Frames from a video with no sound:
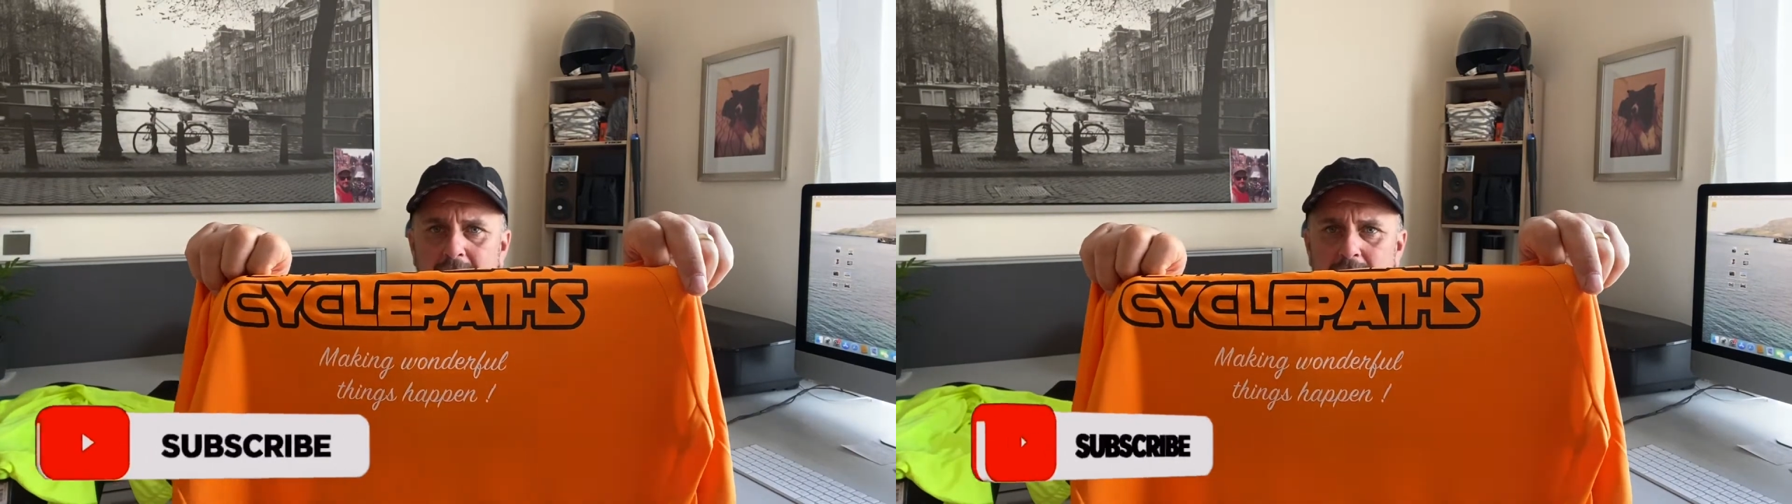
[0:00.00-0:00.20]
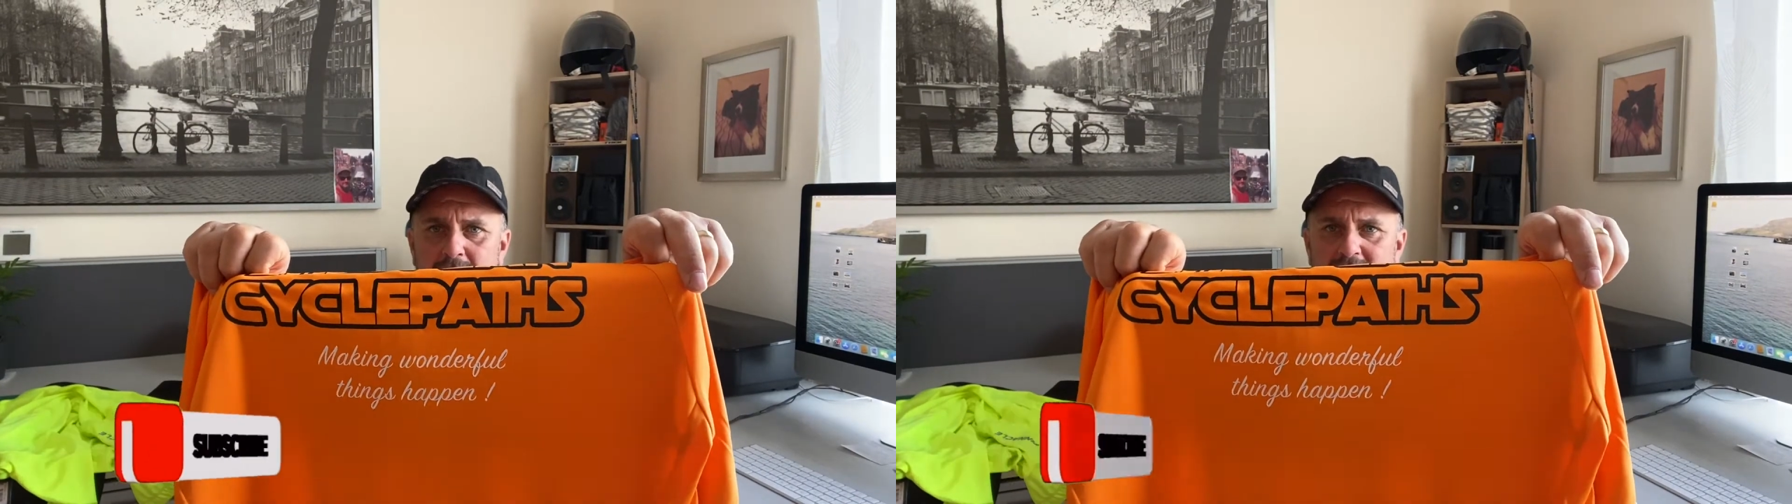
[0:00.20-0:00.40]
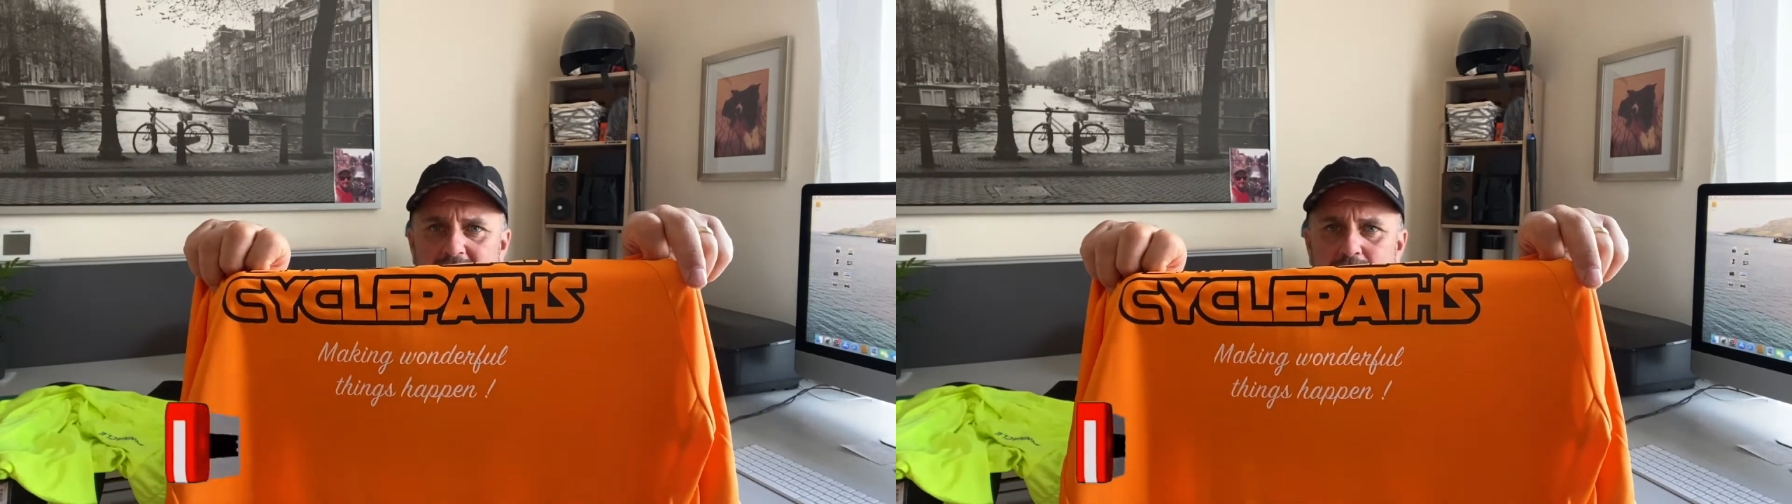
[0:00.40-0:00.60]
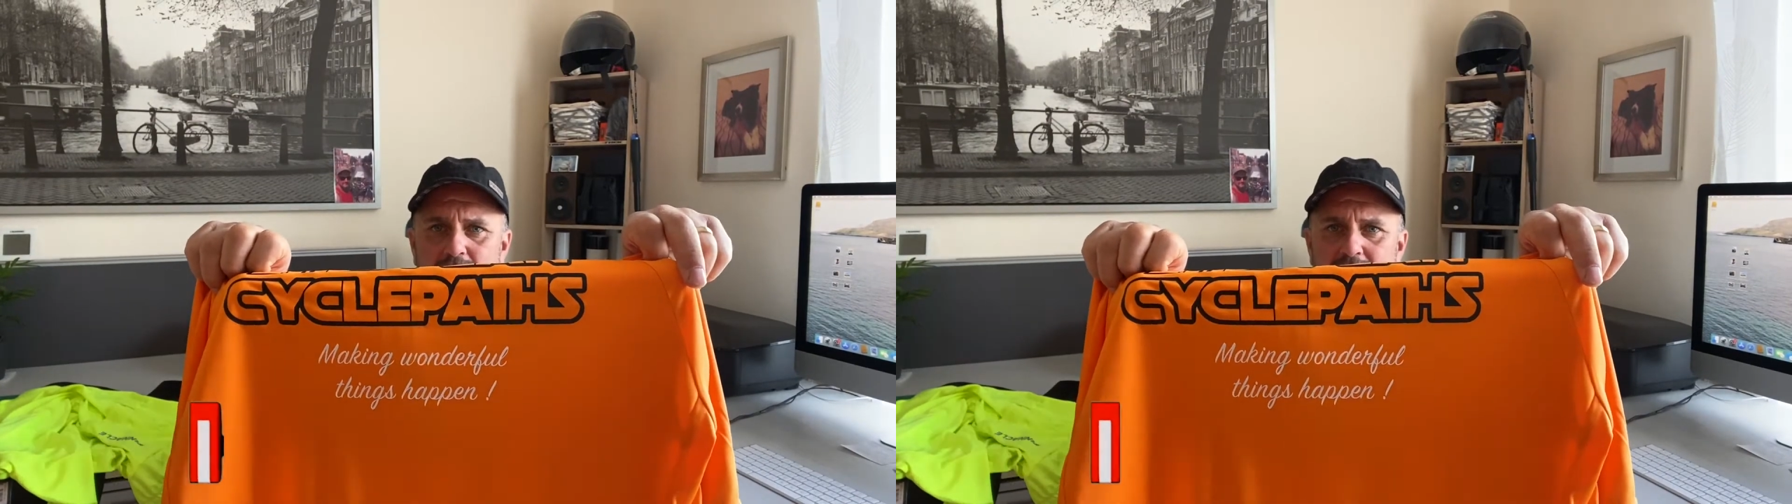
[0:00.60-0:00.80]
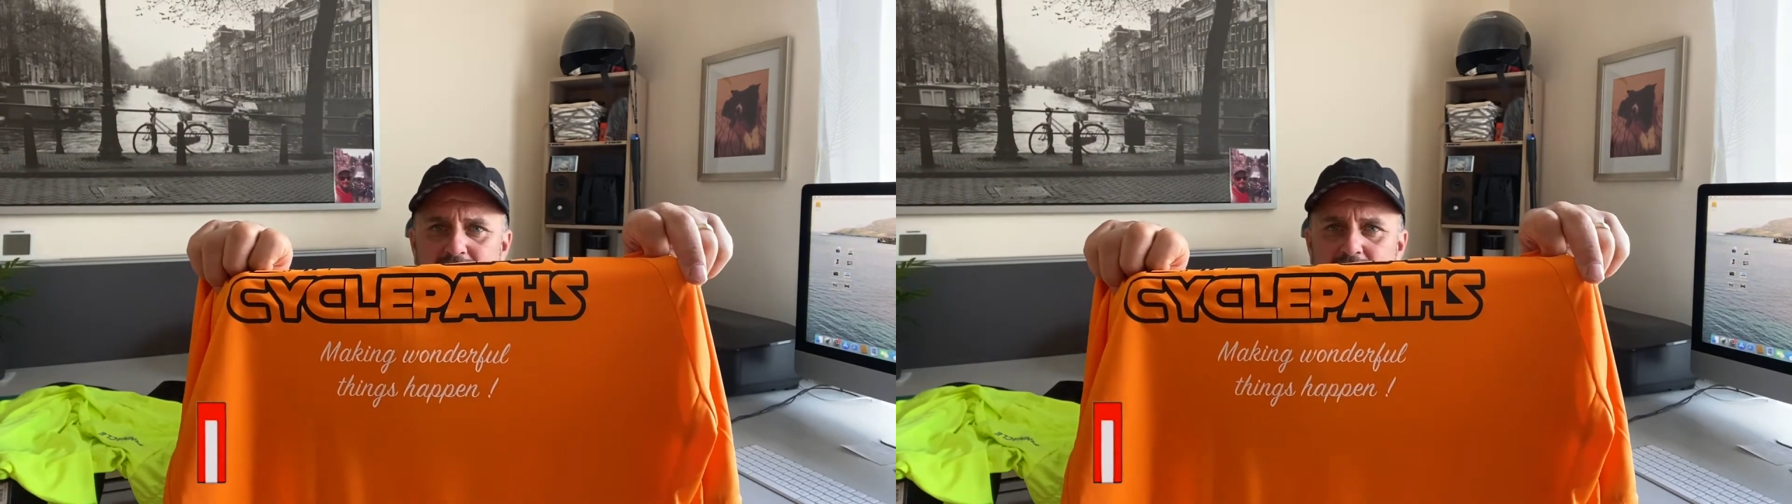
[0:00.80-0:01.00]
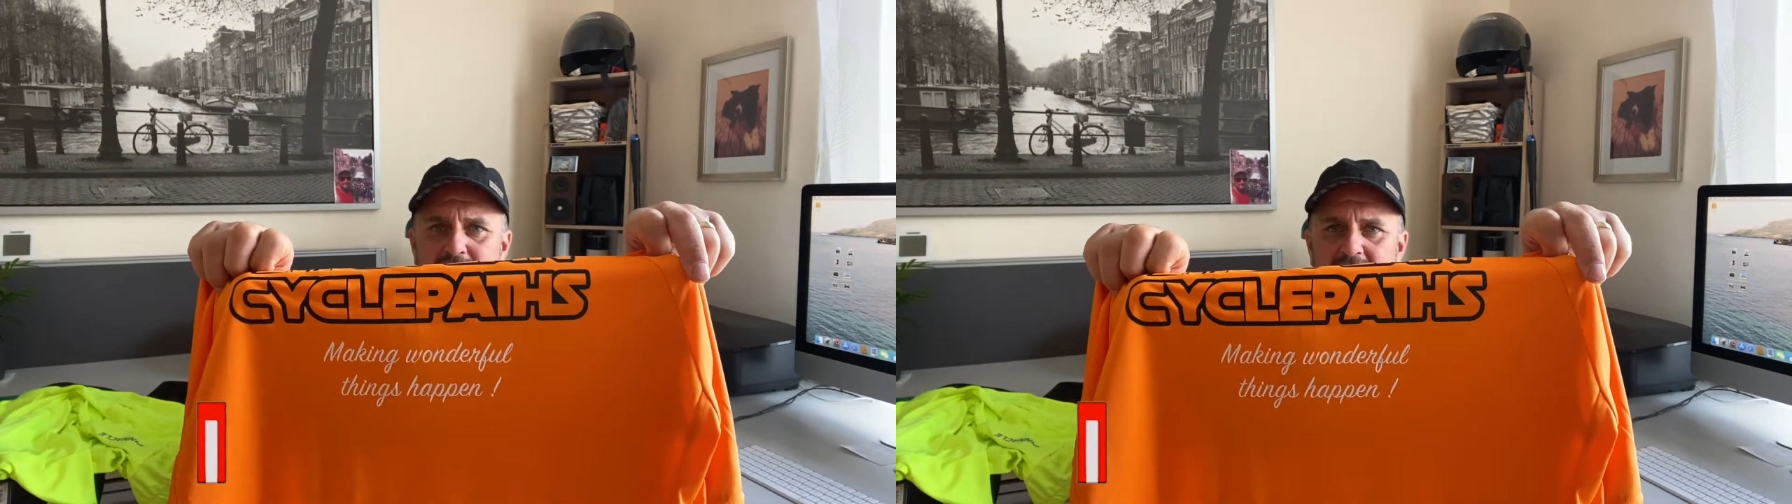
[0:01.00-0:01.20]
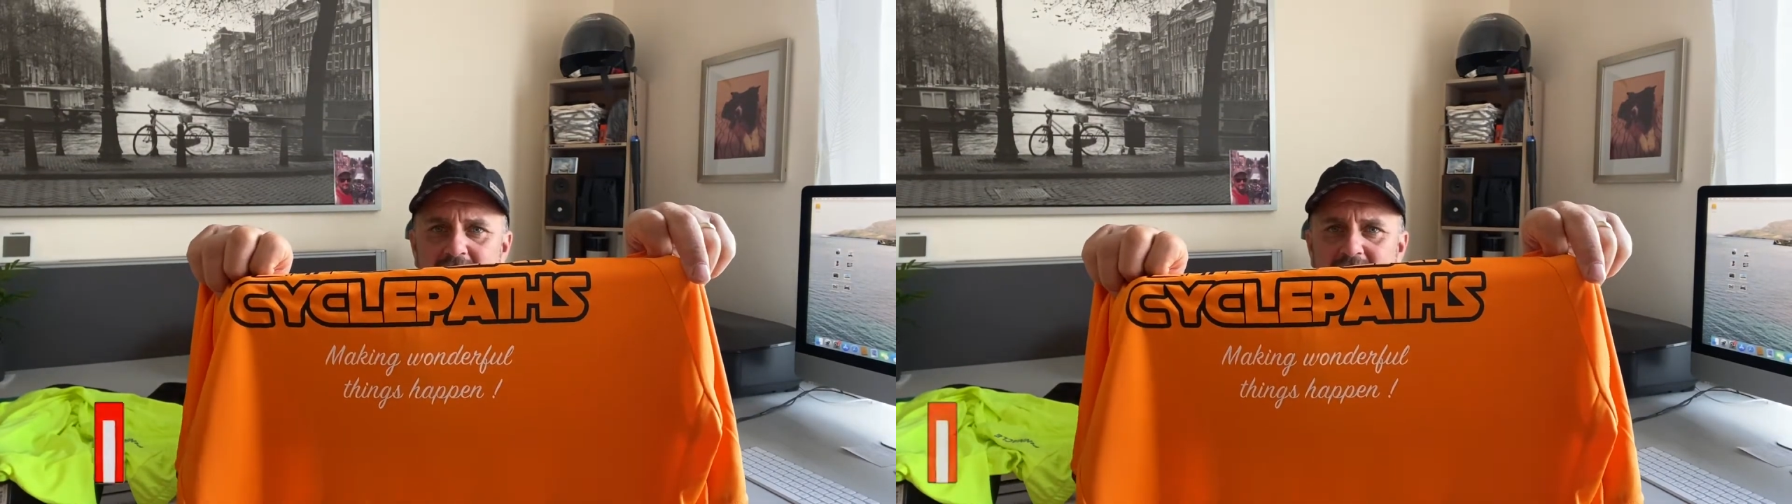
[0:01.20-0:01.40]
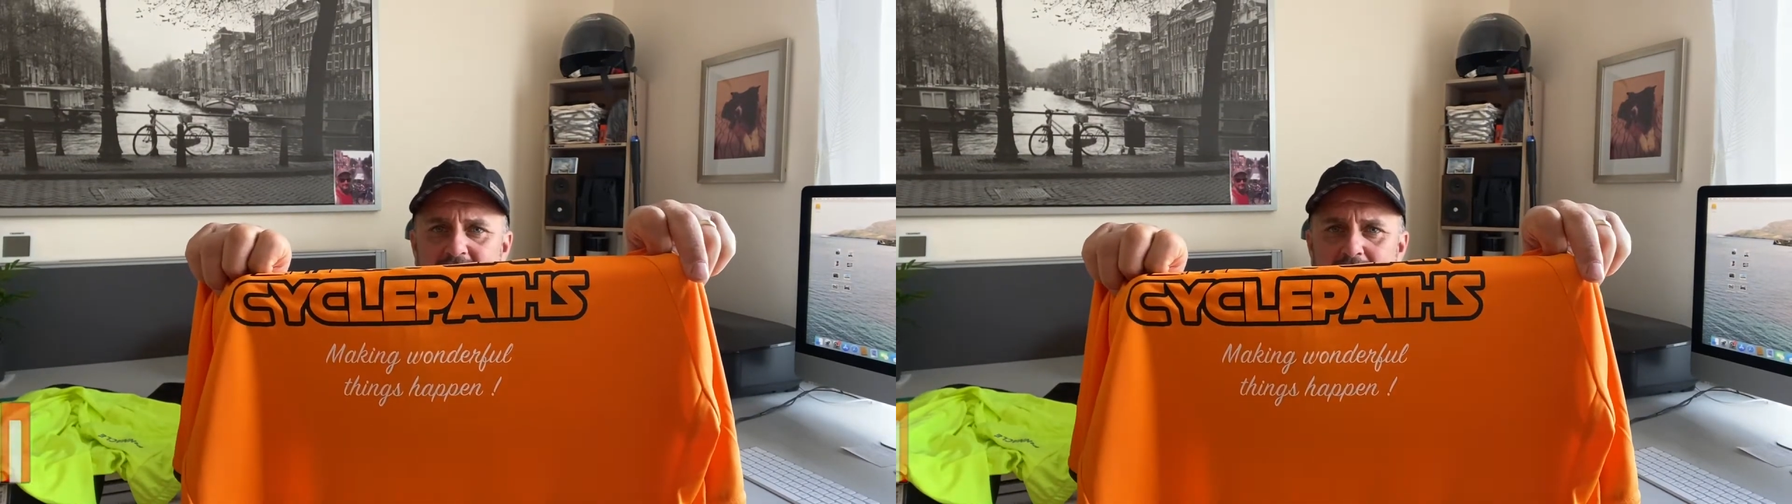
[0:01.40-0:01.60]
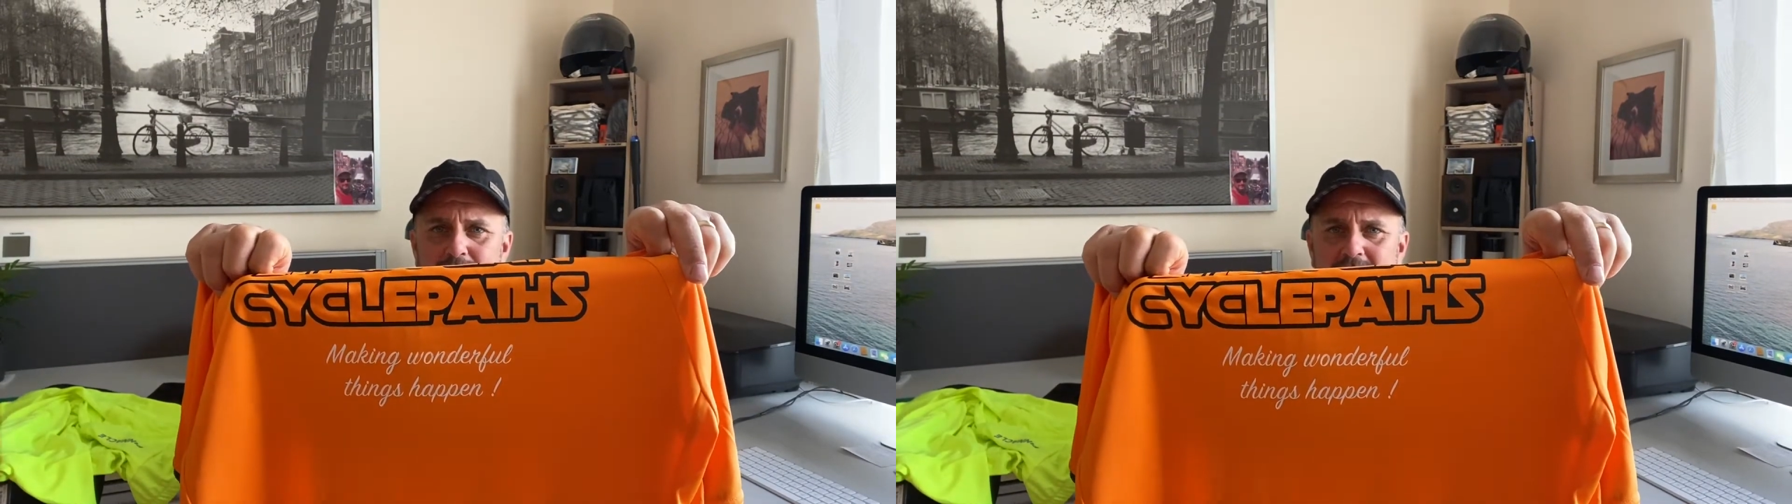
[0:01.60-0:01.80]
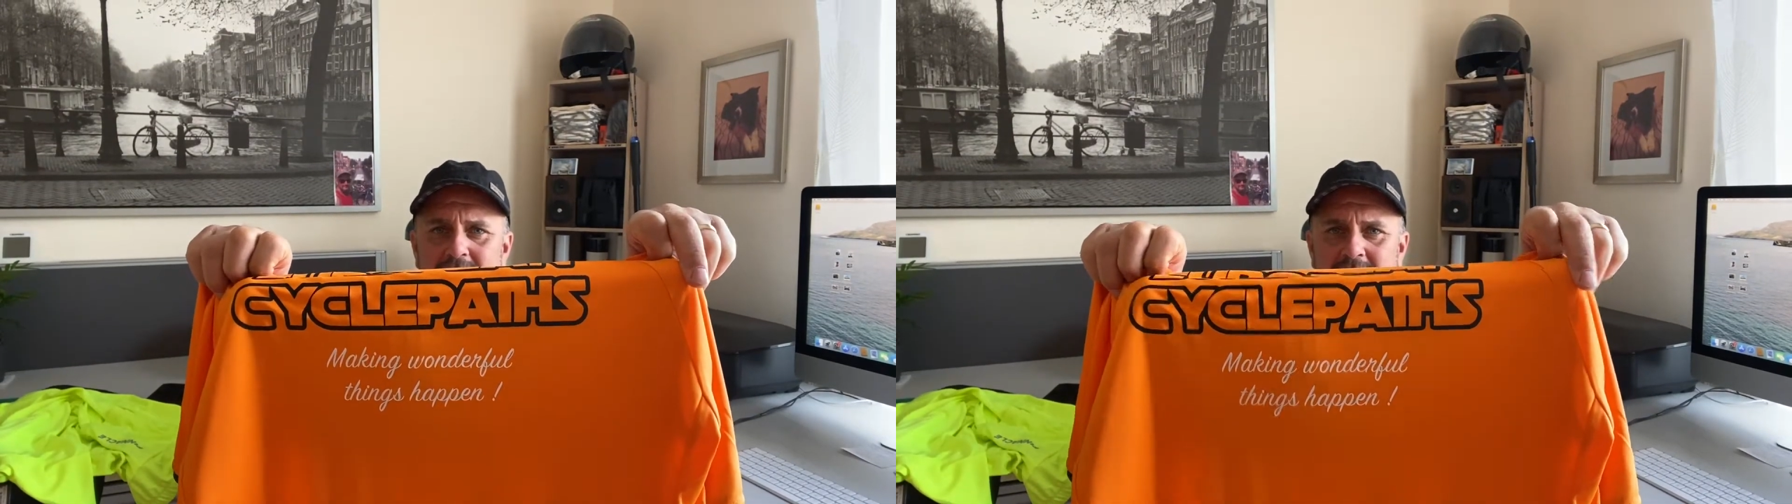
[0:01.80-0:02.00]
making wonderful things
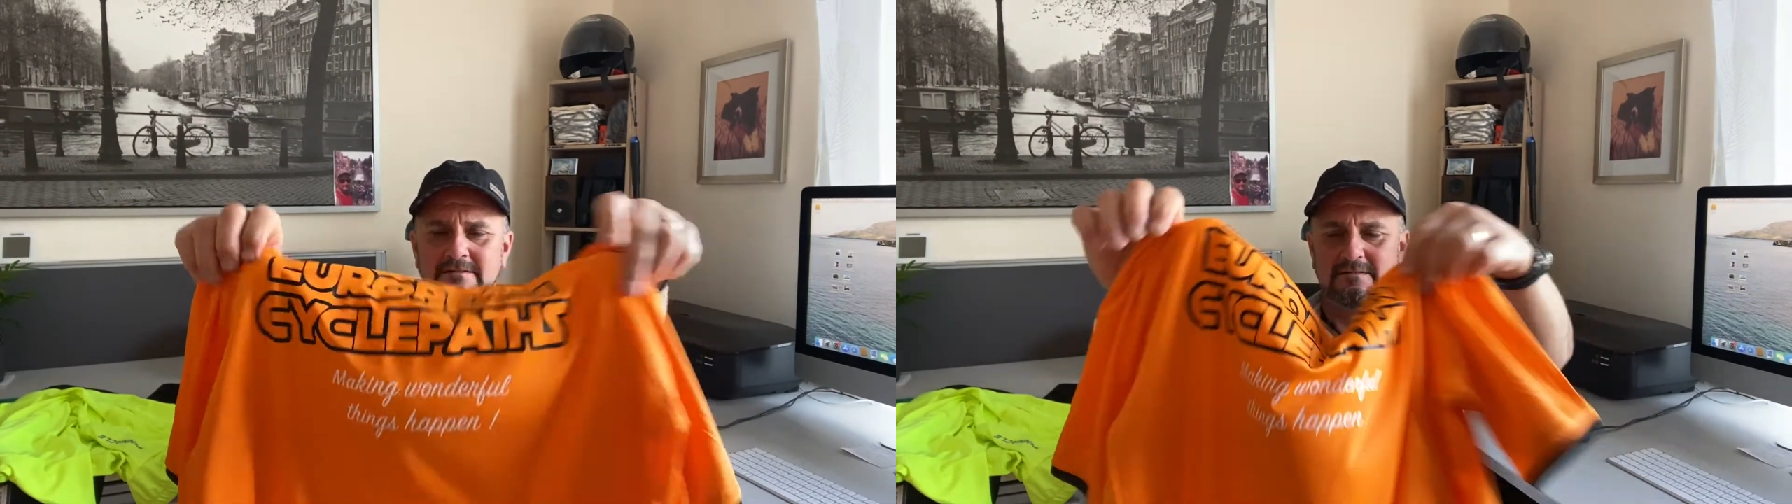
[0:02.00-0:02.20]
happen,